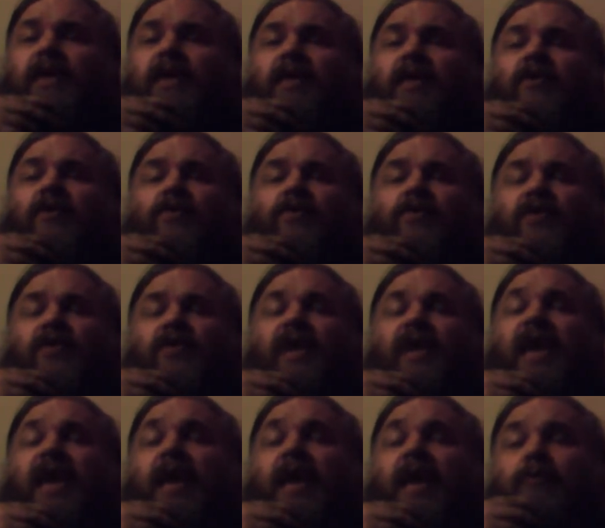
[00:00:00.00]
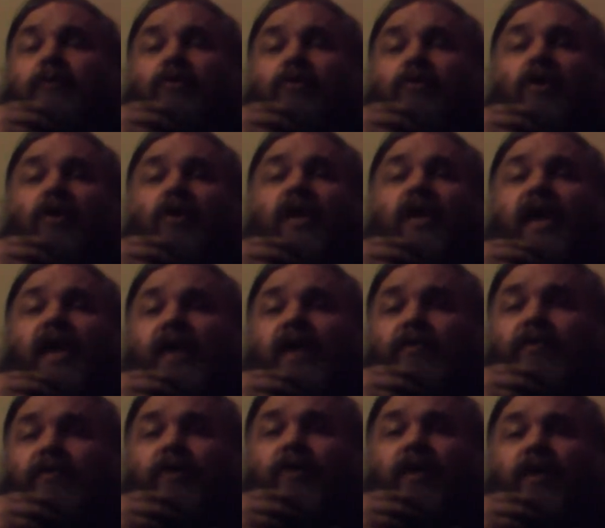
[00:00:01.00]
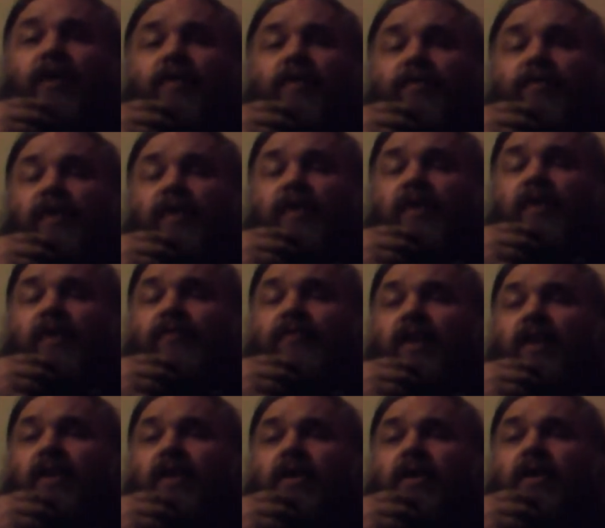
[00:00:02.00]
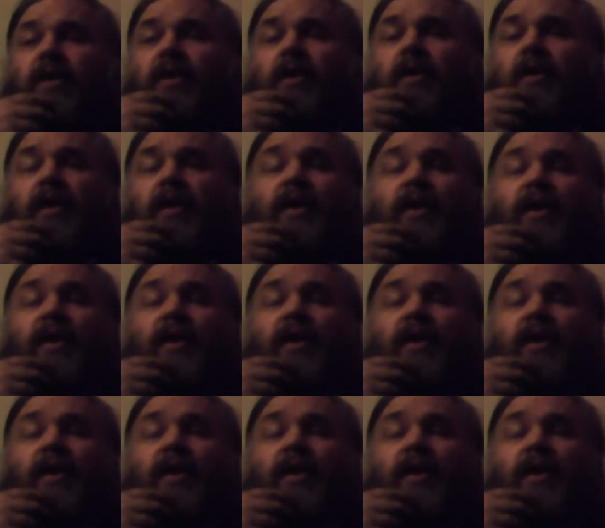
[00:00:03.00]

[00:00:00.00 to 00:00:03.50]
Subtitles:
an interest in absolutely everything I've done and